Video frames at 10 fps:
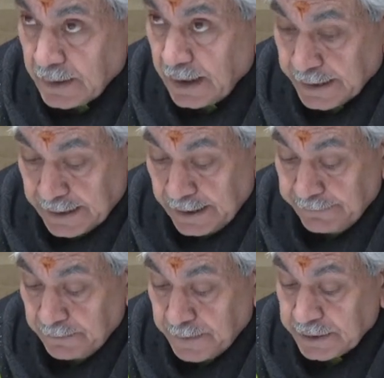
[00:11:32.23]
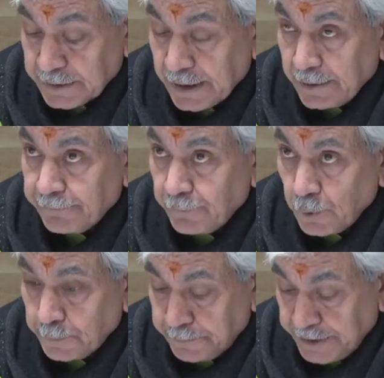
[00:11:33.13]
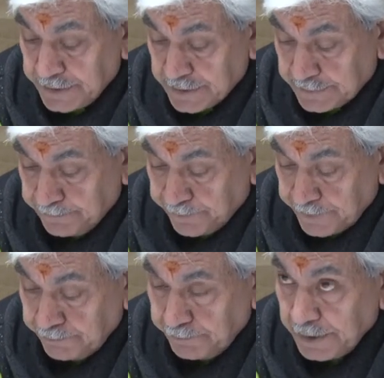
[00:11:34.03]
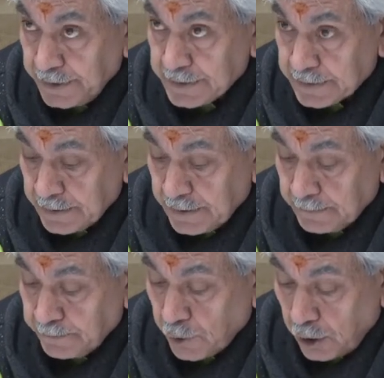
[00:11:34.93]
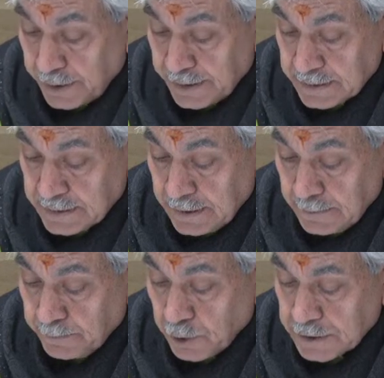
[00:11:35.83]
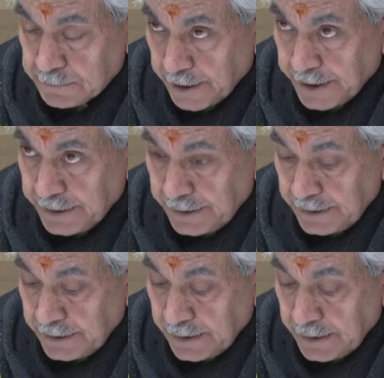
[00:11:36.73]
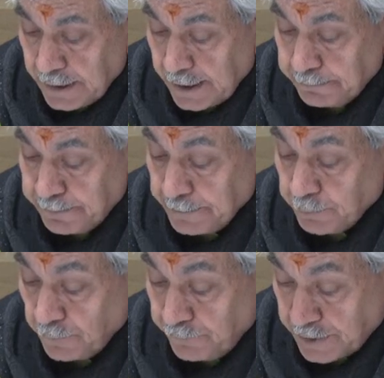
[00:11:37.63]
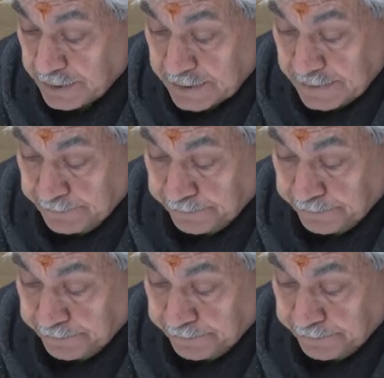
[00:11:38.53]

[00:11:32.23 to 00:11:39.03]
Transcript: I gave a mantra of 4 P's: peace, progress, prosperity and people first.